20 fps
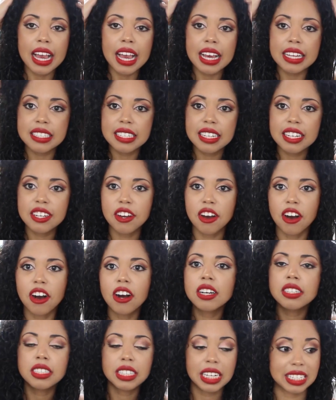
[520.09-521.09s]
Is it
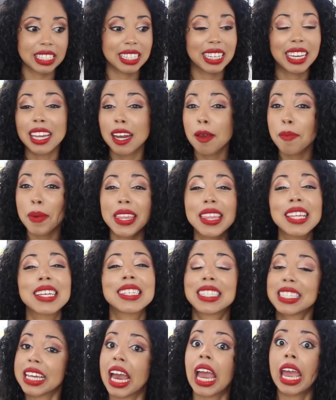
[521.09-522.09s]
not? Is it going to be
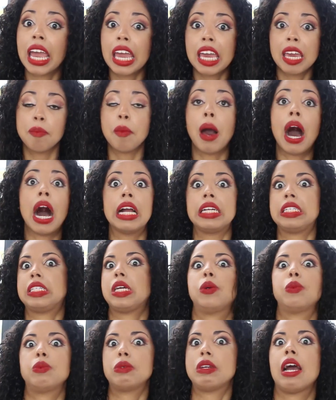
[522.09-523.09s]
the same? I
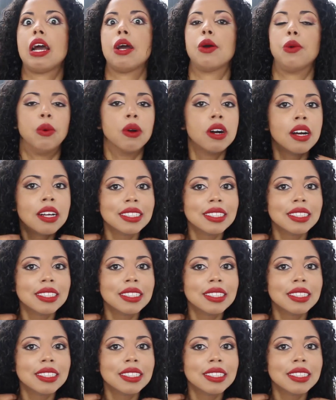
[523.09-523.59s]
don't know.